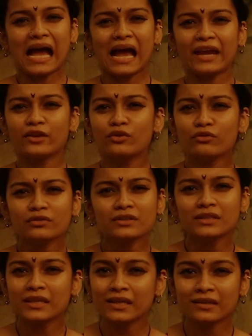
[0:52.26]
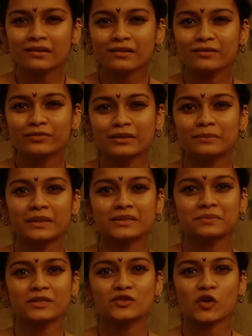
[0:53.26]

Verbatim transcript: I don't think a film has been